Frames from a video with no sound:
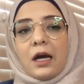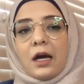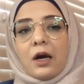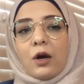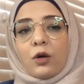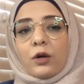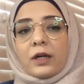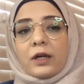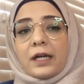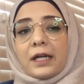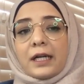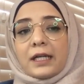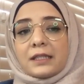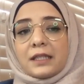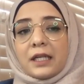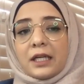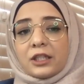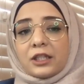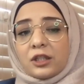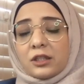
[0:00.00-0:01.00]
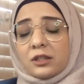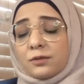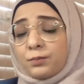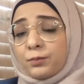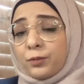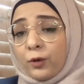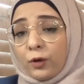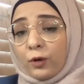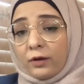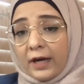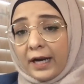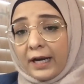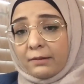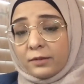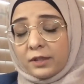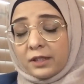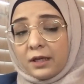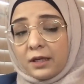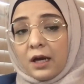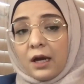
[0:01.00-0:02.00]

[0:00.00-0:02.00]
organization's programs